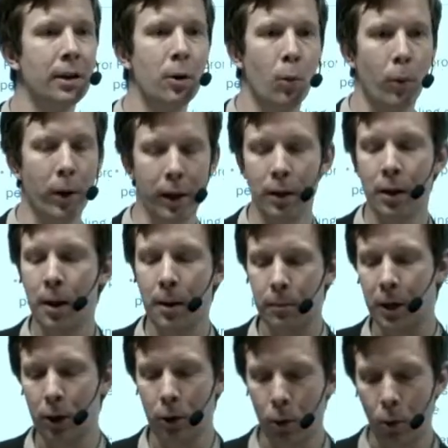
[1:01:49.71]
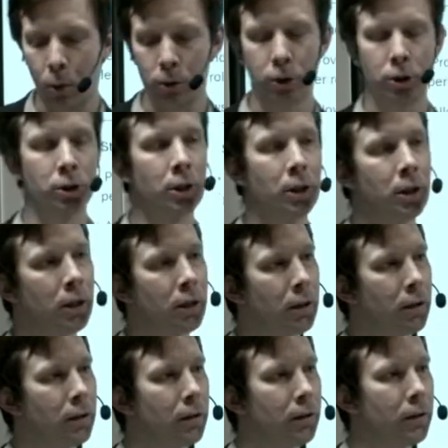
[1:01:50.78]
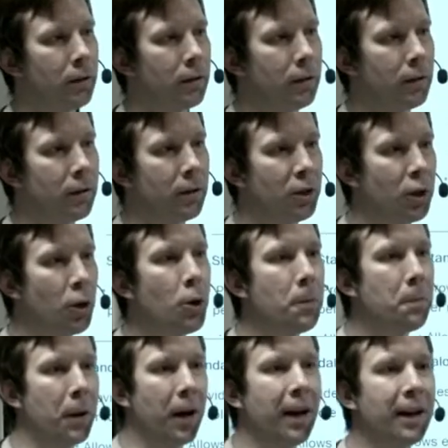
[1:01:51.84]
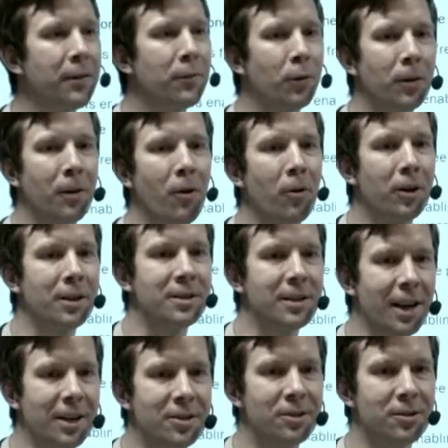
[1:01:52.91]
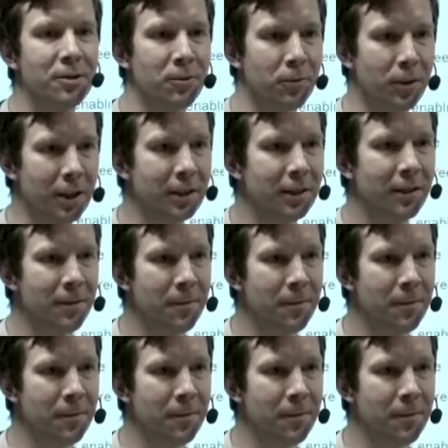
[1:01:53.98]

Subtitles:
Well, because you pay for log ingestion, right?